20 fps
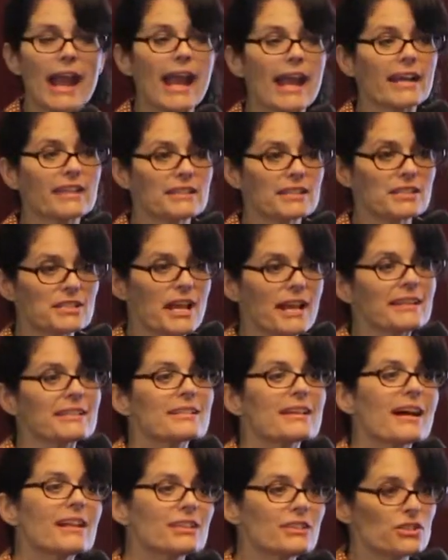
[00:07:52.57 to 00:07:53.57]
And the
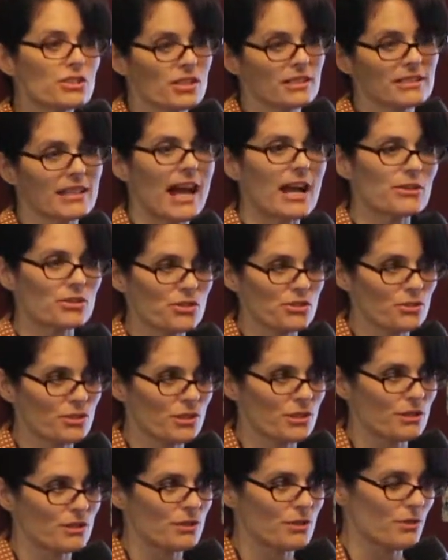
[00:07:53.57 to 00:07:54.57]
technology allows you
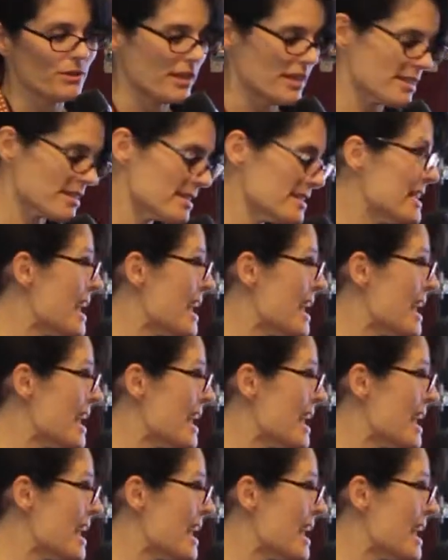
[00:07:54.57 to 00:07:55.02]
to do this.